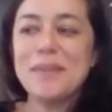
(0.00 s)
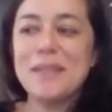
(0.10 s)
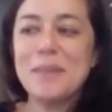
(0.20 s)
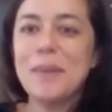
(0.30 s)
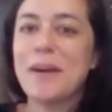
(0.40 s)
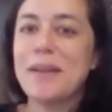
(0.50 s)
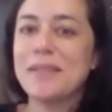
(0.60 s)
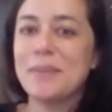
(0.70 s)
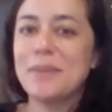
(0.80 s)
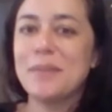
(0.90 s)
deeper
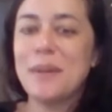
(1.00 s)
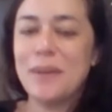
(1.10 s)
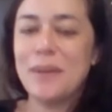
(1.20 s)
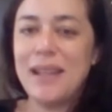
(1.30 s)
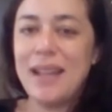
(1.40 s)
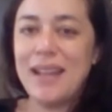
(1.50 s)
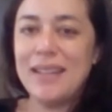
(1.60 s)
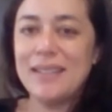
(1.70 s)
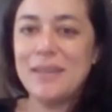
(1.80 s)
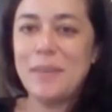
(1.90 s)
concept of the memory net
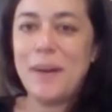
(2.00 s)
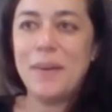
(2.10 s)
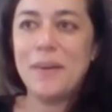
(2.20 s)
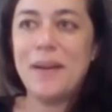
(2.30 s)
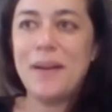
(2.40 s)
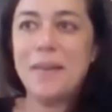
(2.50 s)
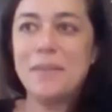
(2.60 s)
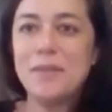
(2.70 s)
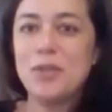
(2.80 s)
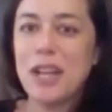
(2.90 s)
is about
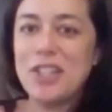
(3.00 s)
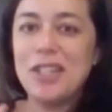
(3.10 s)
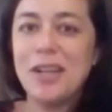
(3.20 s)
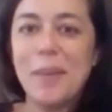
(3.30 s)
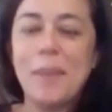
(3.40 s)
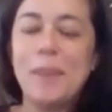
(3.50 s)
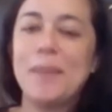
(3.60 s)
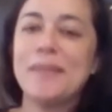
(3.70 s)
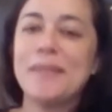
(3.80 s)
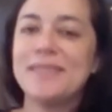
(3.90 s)
dredging up
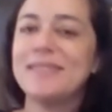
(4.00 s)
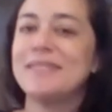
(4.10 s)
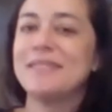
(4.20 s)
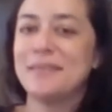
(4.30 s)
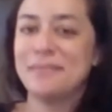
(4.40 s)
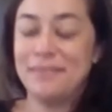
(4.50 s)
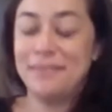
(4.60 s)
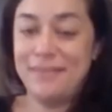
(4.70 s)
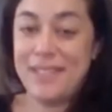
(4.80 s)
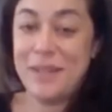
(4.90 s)

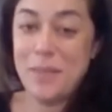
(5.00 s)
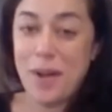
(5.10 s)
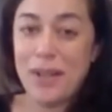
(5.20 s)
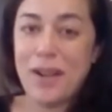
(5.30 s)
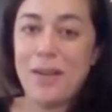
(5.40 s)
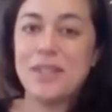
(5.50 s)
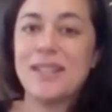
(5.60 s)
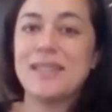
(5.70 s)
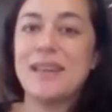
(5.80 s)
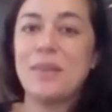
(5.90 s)
symbolic
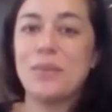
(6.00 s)
objects that